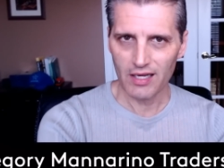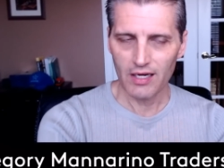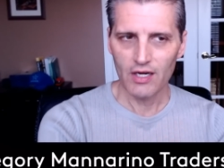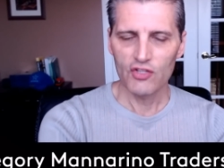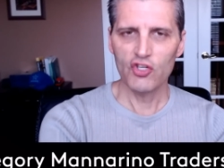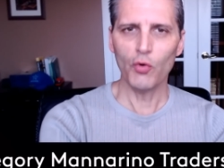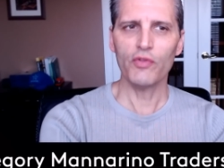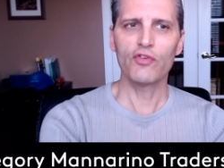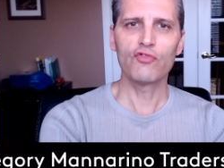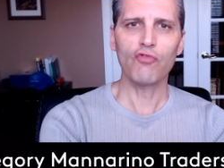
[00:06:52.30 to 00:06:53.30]
to
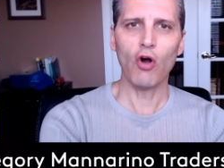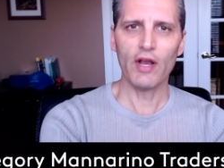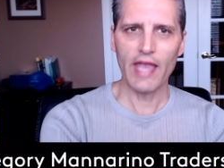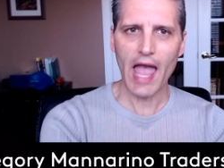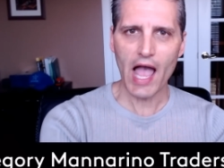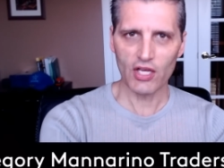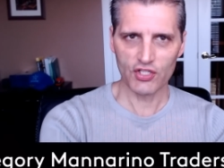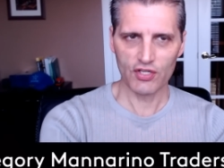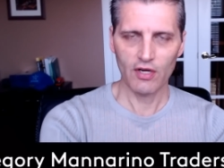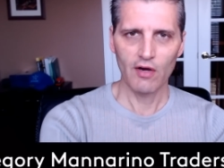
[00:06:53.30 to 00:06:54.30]
withdraw cash
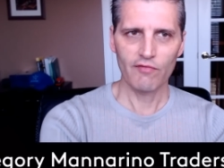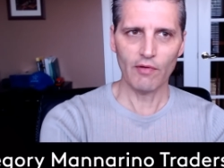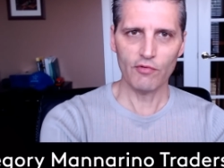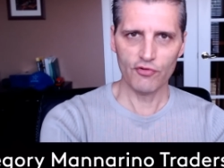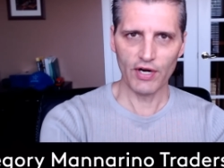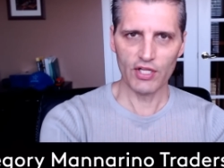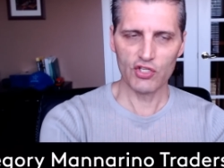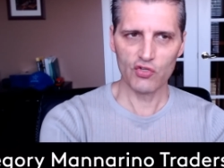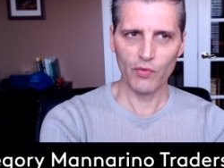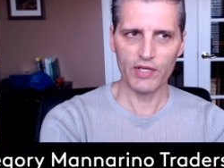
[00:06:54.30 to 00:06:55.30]
from Credit
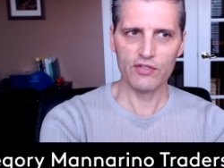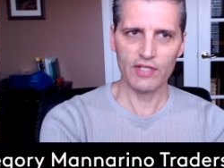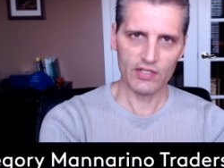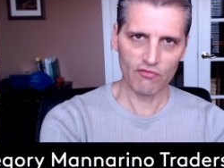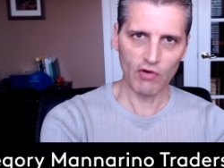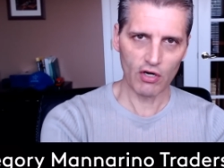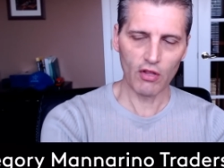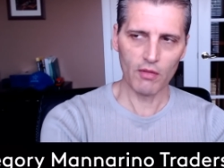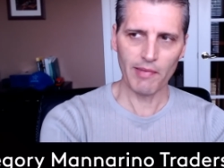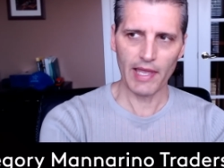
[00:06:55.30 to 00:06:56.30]
Suisse, so there's a run on the
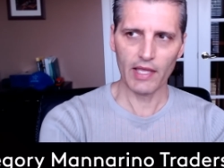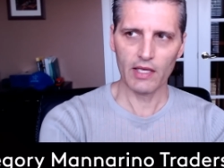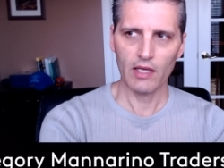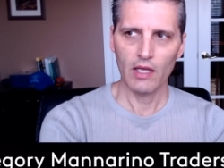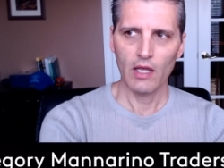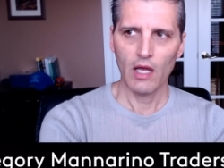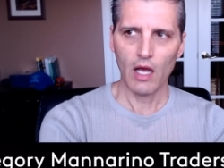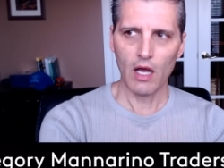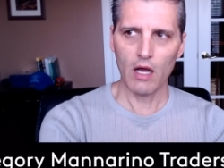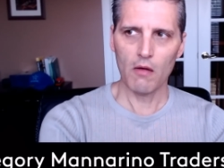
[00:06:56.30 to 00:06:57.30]
bank.
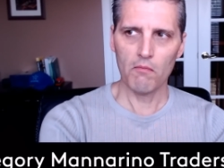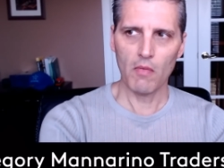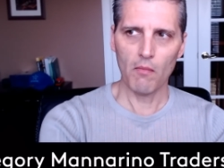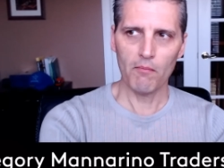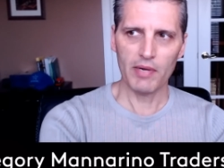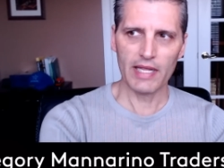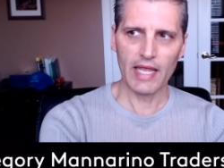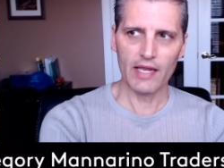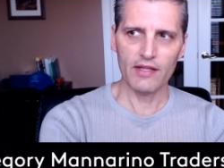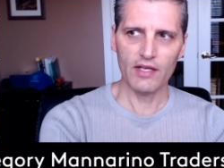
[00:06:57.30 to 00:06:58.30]
Um, but
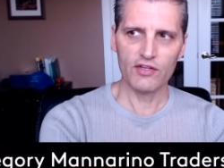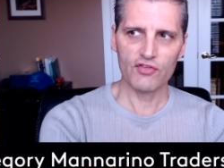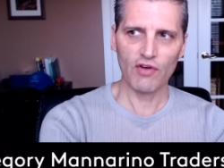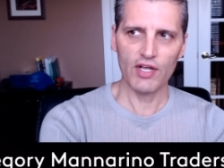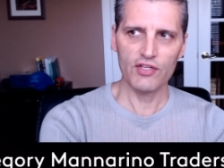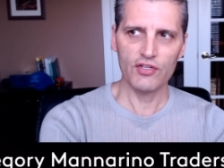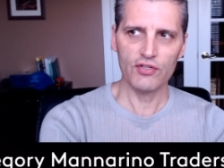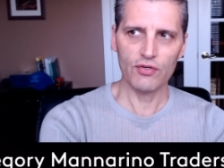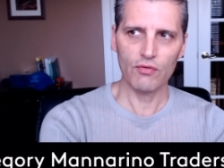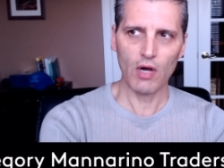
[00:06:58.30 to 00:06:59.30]
again, they're trying
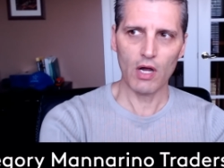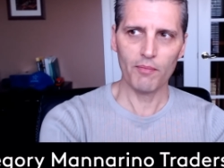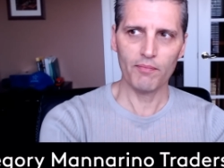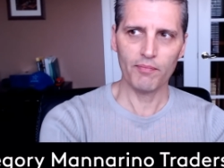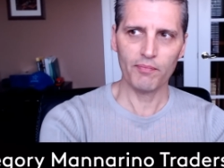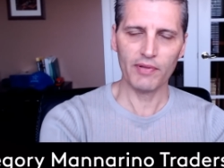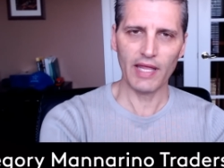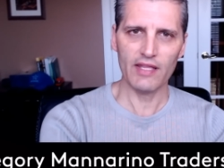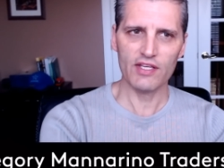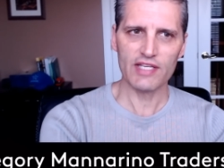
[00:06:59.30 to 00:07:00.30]
to uh, play
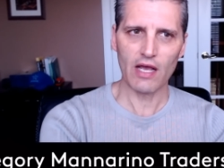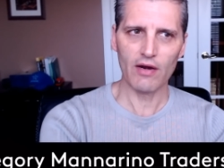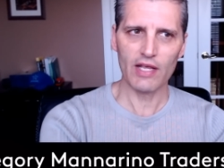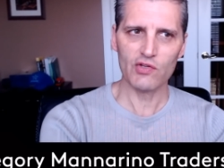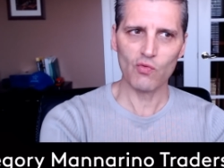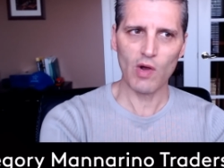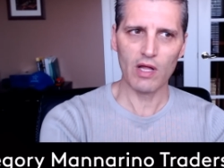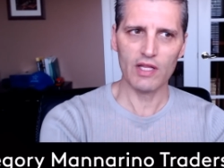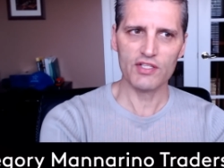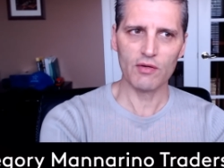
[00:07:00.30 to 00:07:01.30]
this out as well
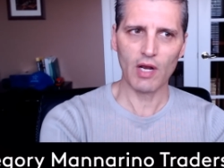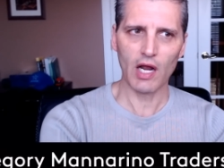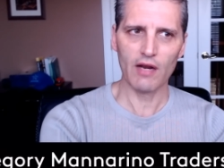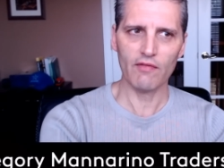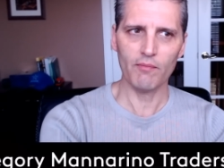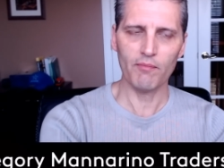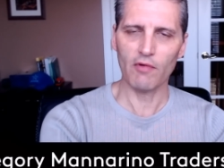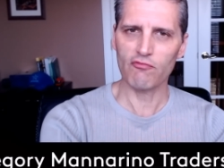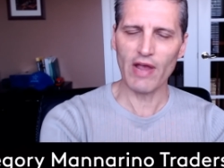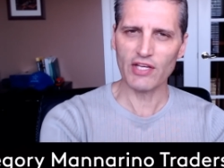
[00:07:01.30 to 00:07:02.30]
as some kind of a
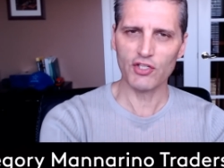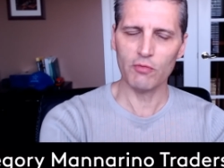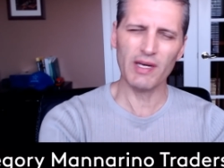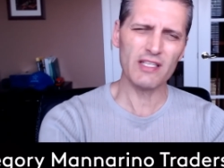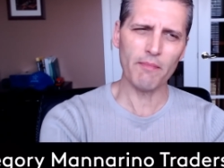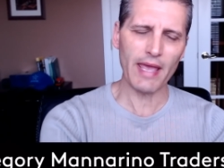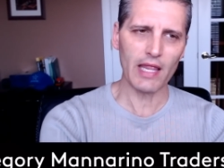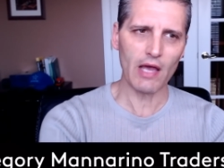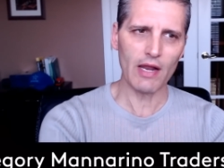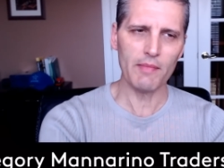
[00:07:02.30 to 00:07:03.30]
rescue, but it's a
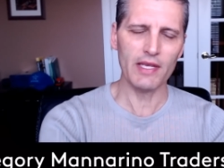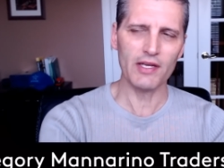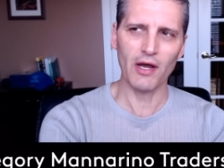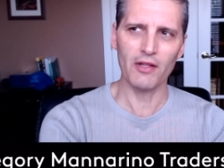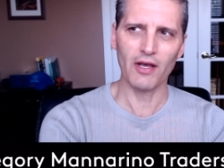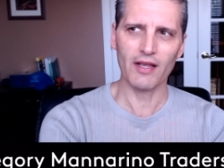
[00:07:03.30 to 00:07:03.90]
bailout. I mean, you know, like